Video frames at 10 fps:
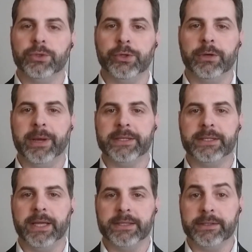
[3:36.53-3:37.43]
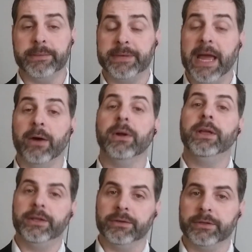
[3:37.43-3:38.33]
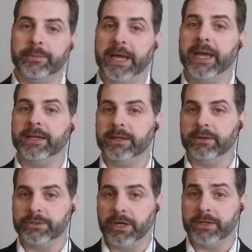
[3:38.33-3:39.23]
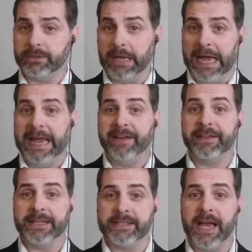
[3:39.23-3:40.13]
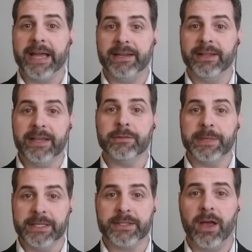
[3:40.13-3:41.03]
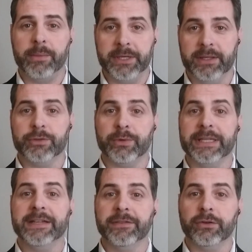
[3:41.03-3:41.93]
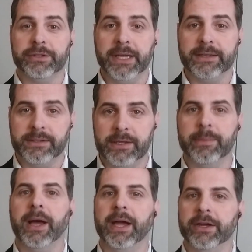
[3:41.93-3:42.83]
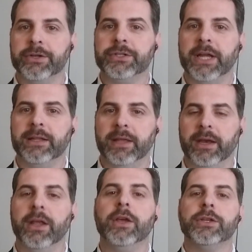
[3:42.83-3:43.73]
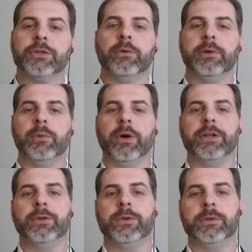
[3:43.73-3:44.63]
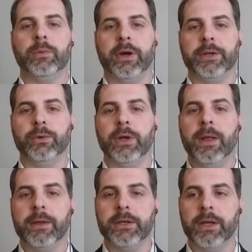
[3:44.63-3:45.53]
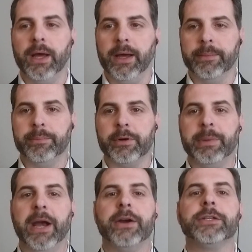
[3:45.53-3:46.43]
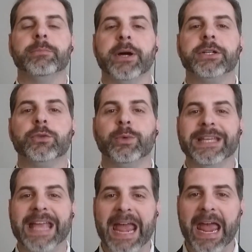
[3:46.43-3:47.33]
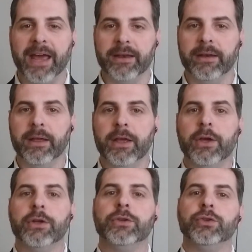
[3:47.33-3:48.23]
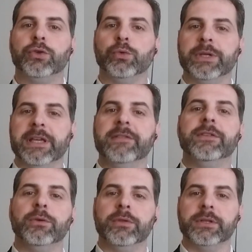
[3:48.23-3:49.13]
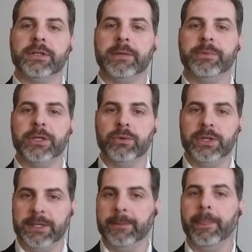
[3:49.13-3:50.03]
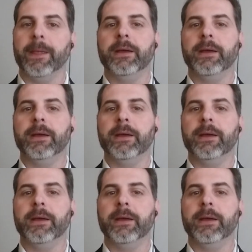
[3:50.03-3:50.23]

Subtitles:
Do your best to get sleep. Now, you'll tell me, hey, Joss, I have anxiety that gives me insomnia. It's really difficult to get to sleep. I understand that. So what we want to do is we want to prepare as much as we can to give you the sleep that you need.